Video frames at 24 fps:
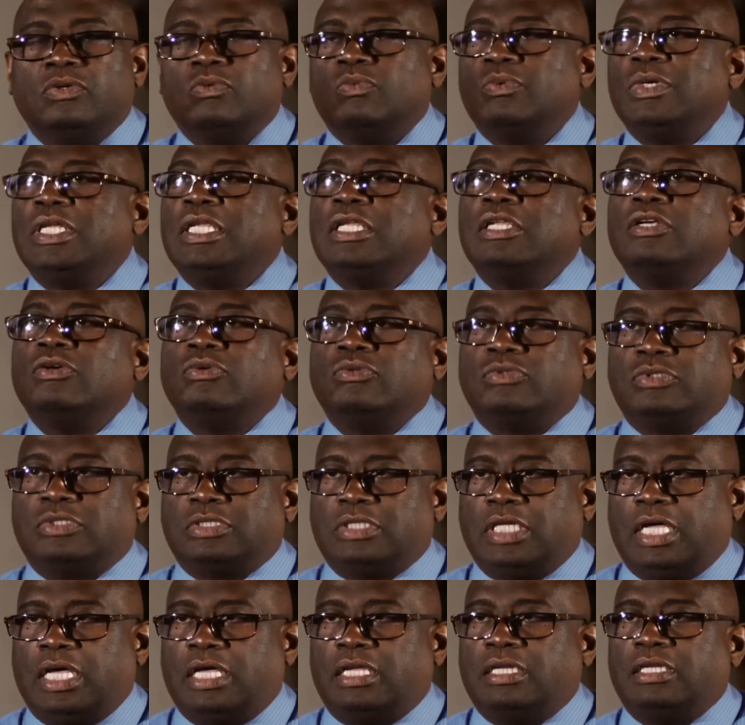we lose
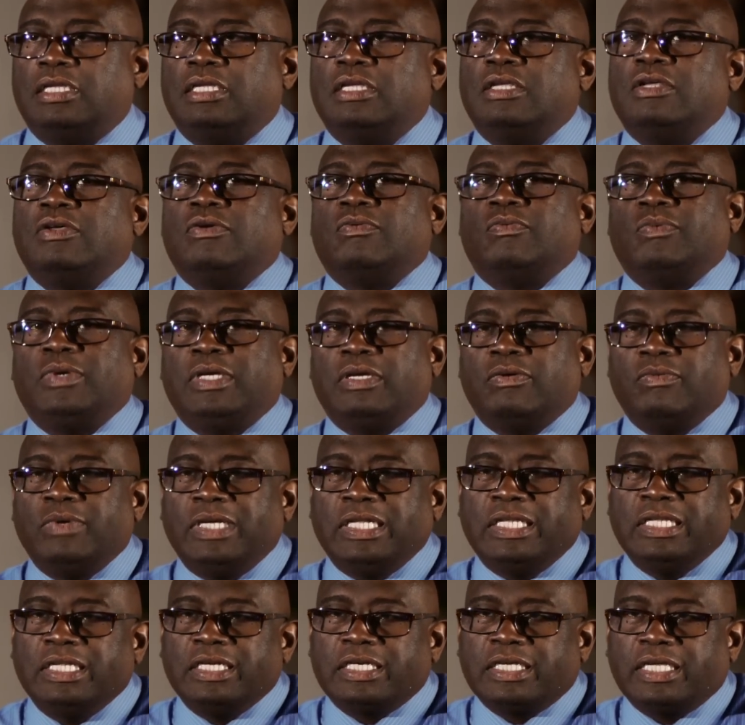that we,
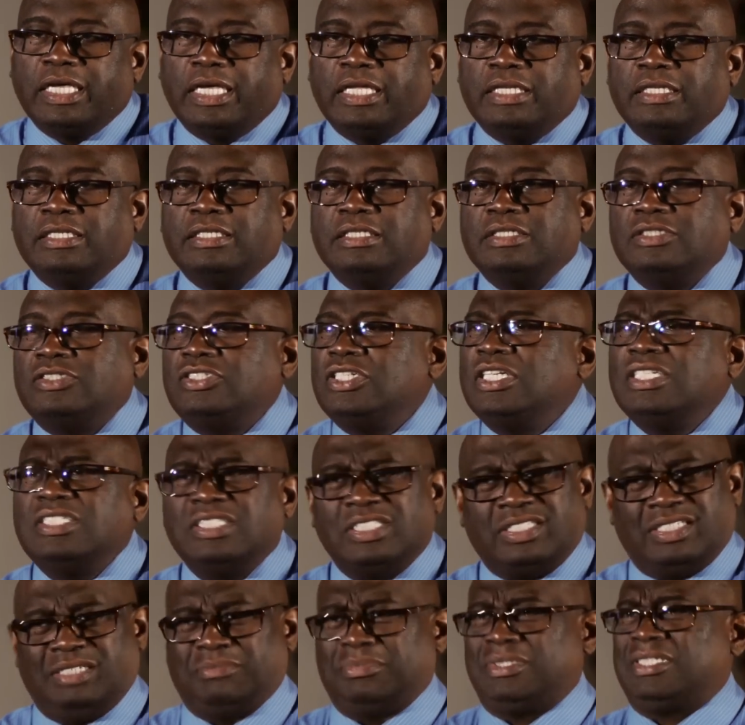we look at
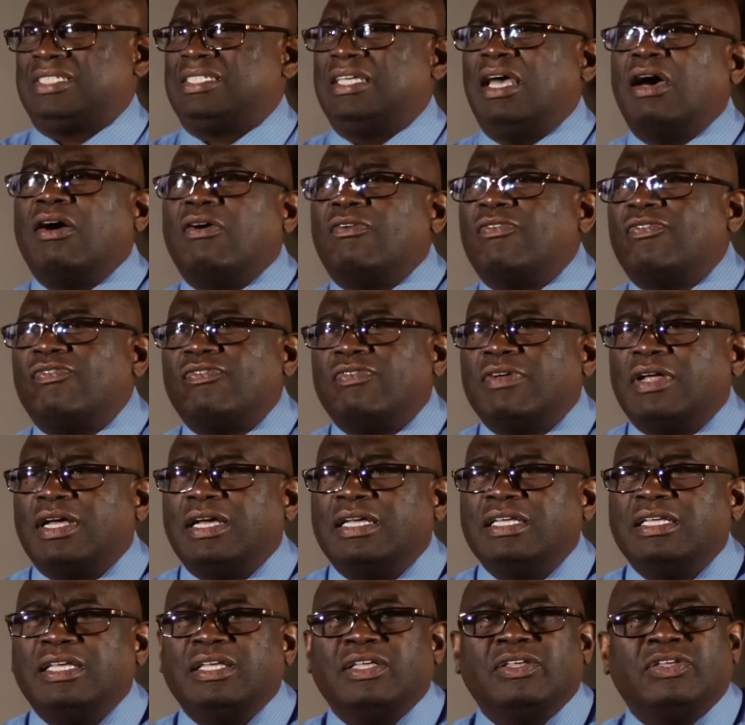Jesus himself.
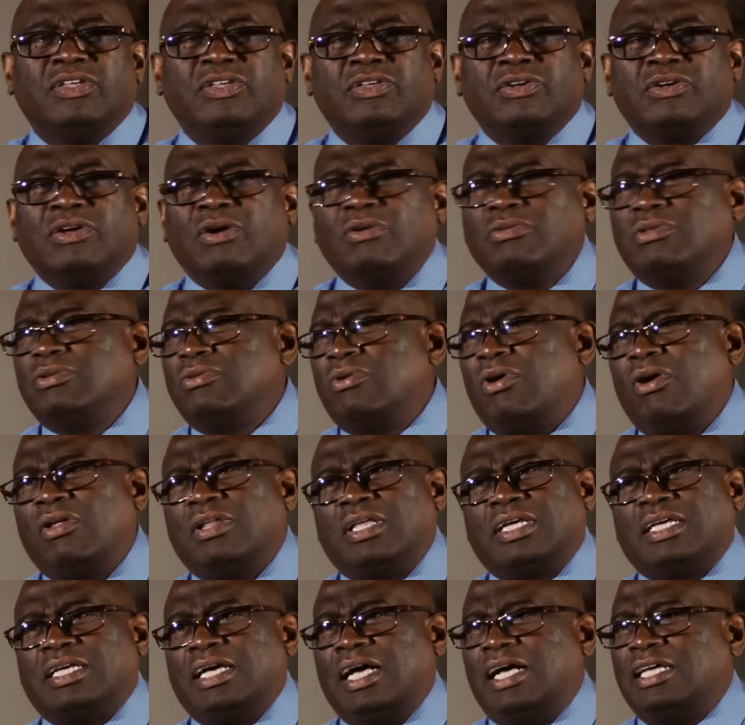You go through all
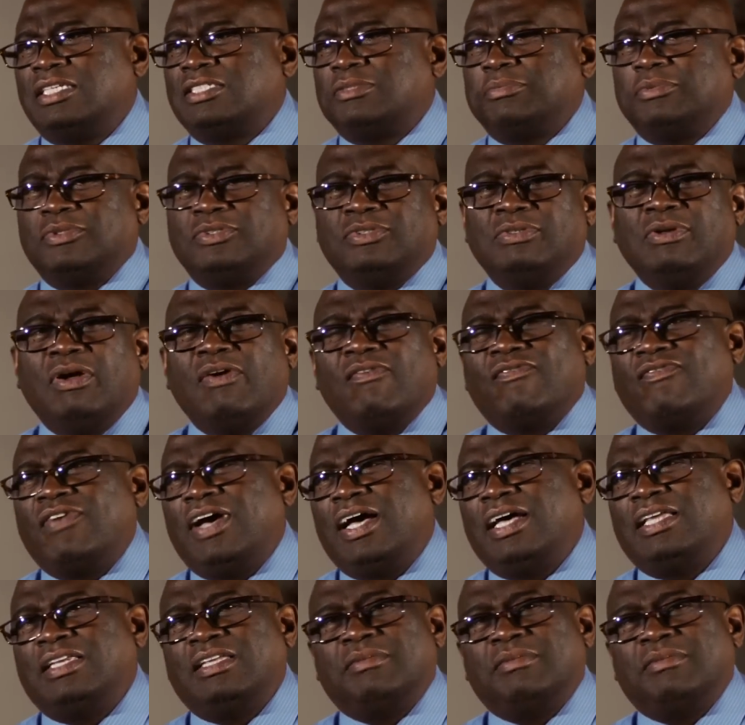the Gospels, you don't find